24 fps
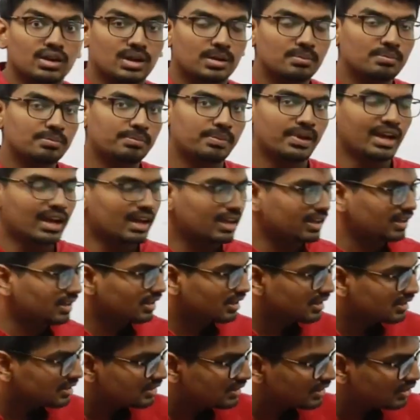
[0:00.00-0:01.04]

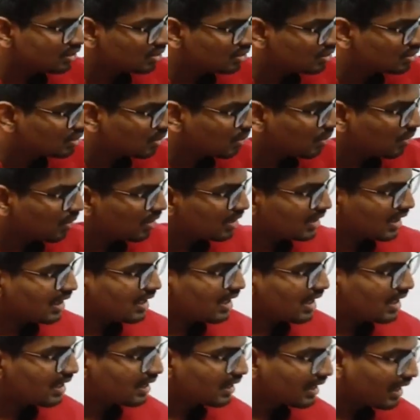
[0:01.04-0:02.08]
compare this
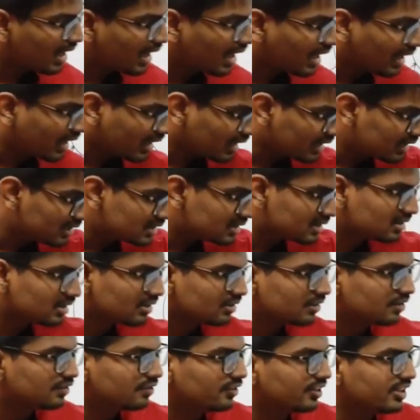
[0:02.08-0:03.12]
total range
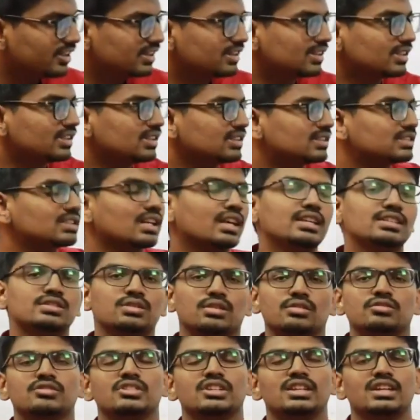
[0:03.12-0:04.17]
with size
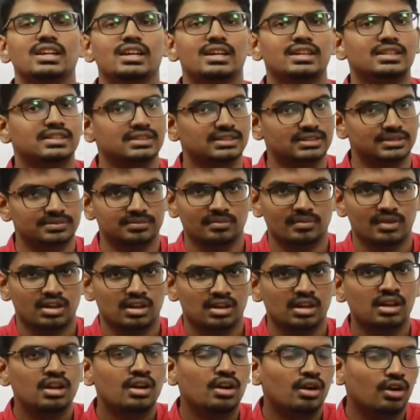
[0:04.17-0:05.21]
of the earth.
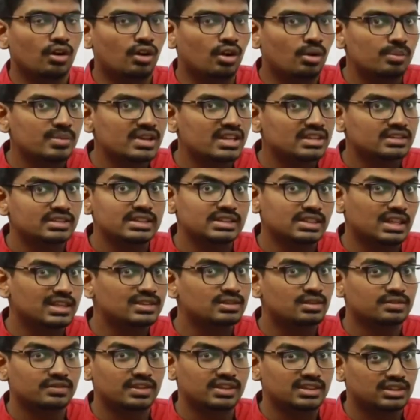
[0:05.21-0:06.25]
Obviously
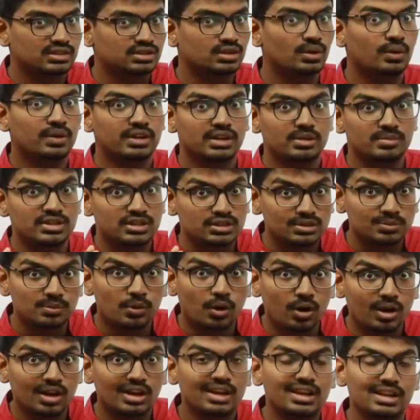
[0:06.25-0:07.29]
size of earth is going to be
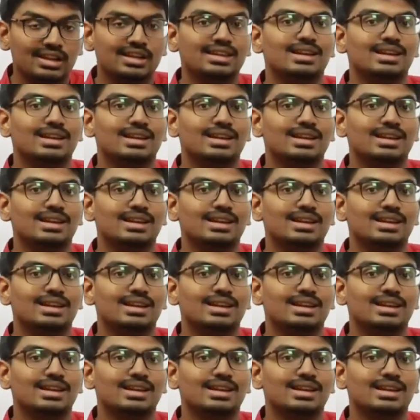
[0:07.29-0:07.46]
small